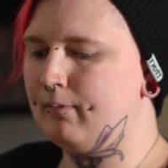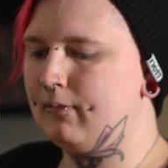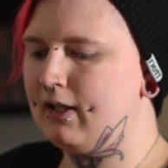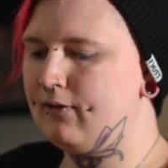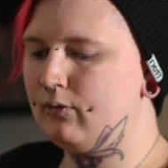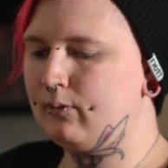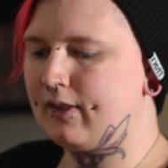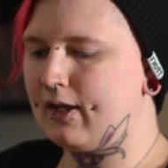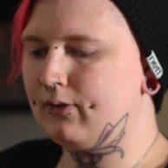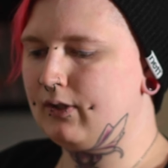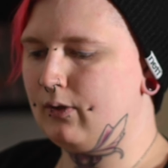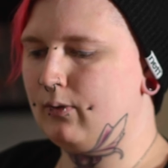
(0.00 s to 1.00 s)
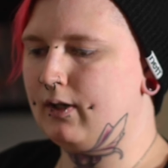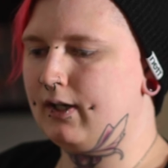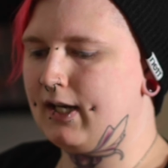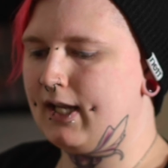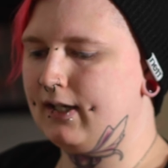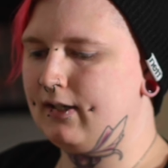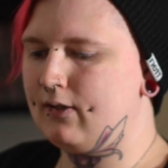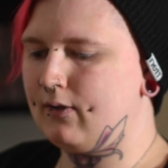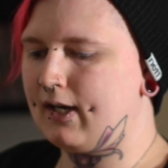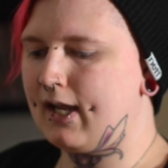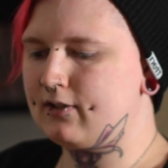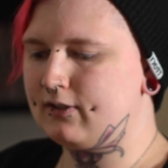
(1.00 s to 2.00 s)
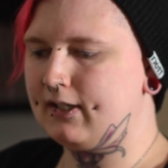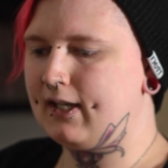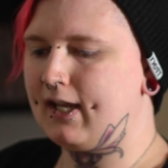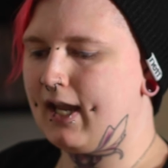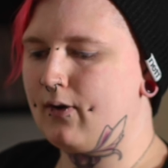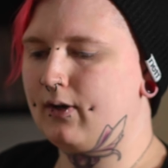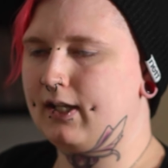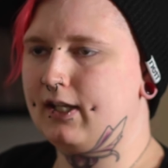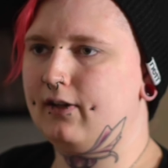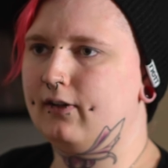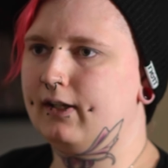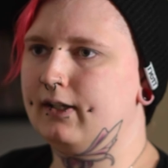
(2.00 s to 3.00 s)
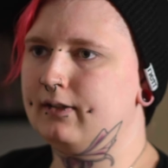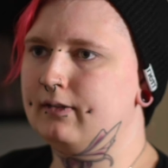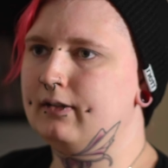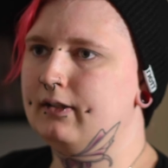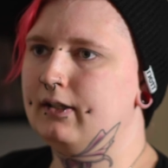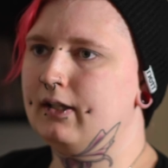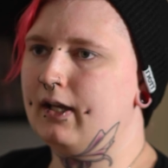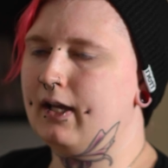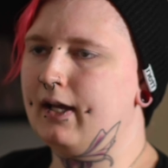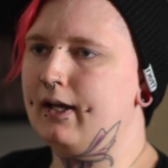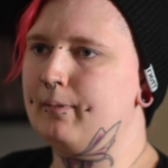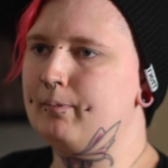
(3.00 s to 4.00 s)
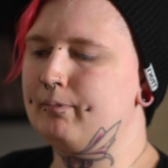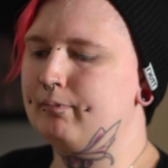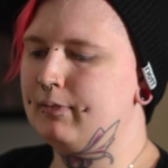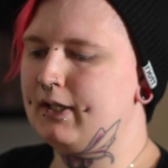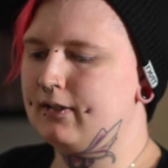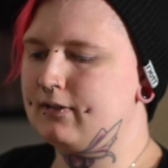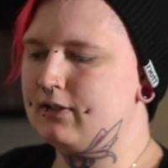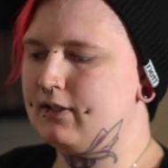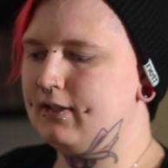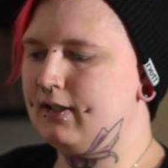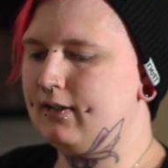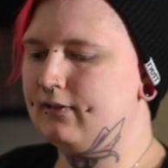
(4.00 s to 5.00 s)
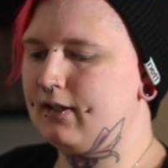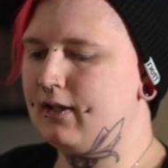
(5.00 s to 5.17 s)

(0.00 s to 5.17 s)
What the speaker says: even without the coordinate, you can actually take out a Kira, because she is a